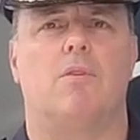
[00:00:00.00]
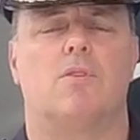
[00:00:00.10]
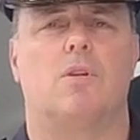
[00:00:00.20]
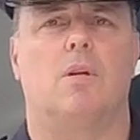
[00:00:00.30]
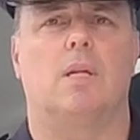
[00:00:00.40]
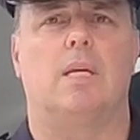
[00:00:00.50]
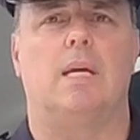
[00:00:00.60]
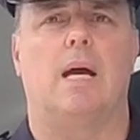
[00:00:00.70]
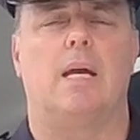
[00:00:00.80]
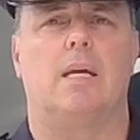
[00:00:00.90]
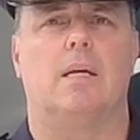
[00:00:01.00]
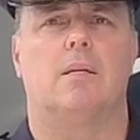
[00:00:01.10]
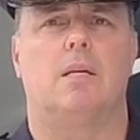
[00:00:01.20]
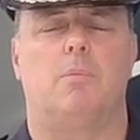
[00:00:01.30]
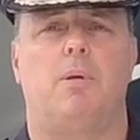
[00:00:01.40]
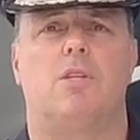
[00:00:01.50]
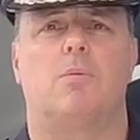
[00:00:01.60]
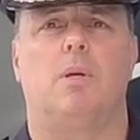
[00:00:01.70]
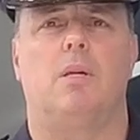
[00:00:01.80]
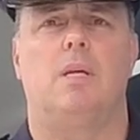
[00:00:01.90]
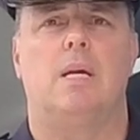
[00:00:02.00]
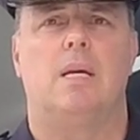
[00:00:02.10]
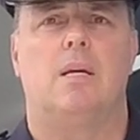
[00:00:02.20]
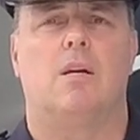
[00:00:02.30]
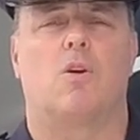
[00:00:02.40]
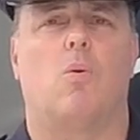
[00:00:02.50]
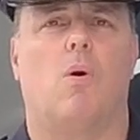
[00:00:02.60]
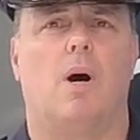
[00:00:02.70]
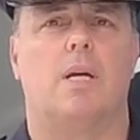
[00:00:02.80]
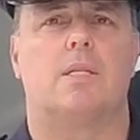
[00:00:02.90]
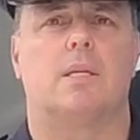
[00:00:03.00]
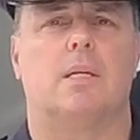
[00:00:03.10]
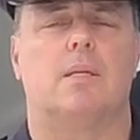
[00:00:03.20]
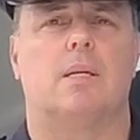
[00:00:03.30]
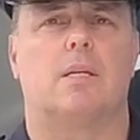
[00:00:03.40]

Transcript: and certainly it appears to be a quieter